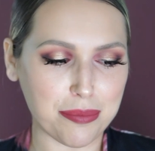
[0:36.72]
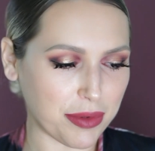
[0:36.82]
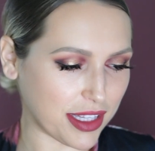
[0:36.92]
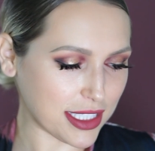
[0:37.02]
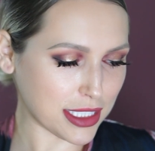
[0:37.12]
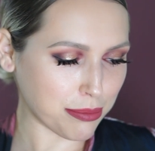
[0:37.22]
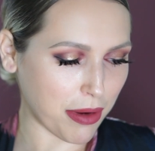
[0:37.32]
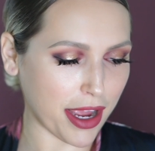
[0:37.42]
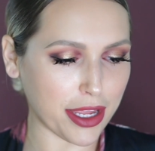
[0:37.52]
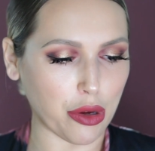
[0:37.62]
This is
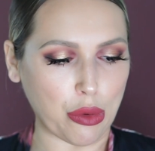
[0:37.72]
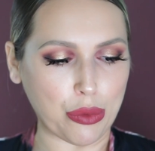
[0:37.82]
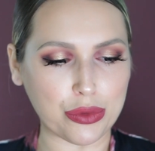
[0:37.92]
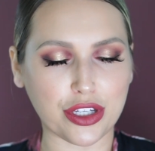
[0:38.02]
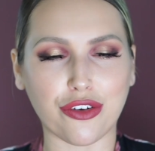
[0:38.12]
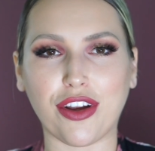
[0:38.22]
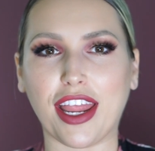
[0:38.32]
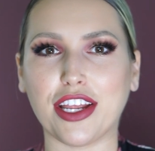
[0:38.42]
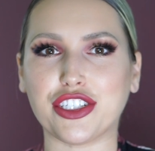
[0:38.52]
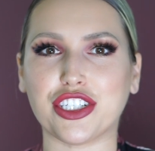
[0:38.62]
my own
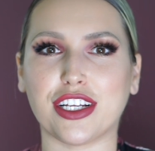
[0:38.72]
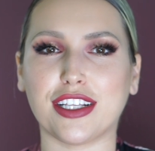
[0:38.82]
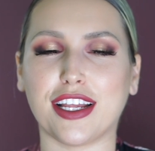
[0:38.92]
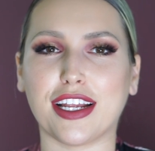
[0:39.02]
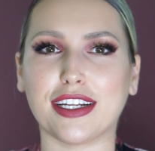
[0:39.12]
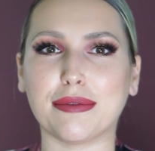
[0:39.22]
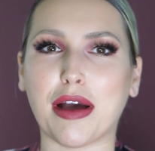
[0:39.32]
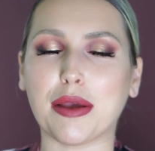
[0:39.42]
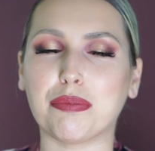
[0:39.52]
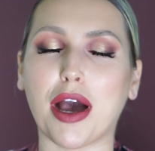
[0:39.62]
creation, and
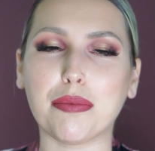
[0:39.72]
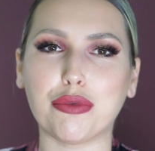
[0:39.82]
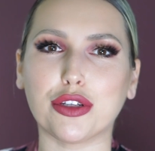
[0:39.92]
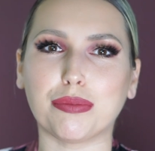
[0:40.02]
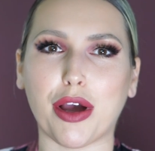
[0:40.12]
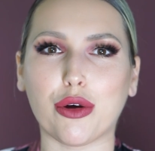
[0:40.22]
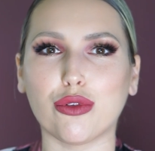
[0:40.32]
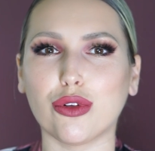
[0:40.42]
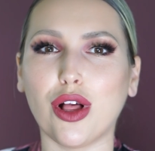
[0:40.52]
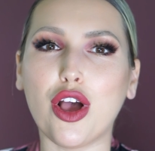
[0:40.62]
I put my
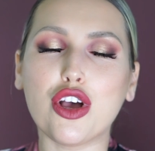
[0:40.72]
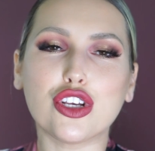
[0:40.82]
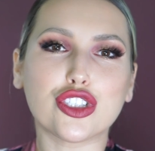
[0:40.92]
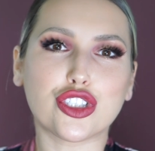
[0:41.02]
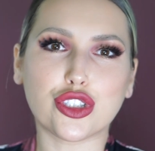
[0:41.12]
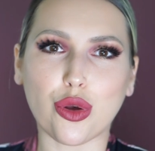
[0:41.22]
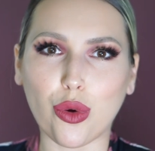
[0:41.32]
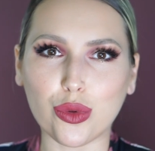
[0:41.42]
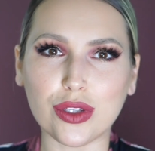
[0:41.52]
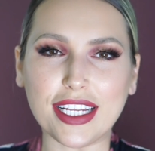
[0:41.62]
whole
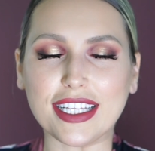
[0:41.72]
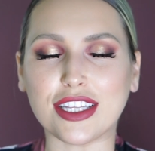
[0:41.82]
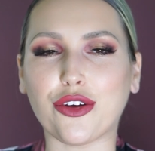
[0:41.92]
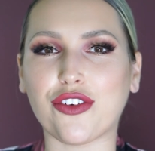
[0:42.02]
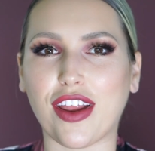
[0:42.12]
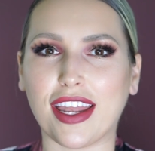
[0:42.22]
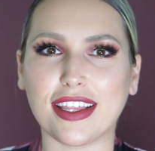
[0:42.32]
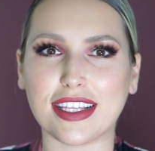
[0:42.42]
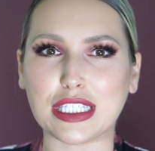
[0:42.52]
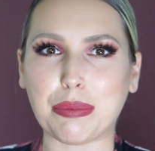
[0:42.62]
soul into creating
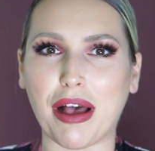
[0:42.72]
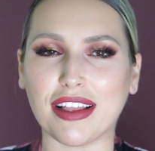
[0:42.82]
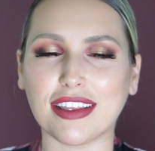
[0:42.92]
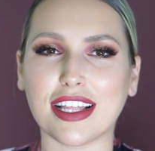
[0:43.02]
this palette.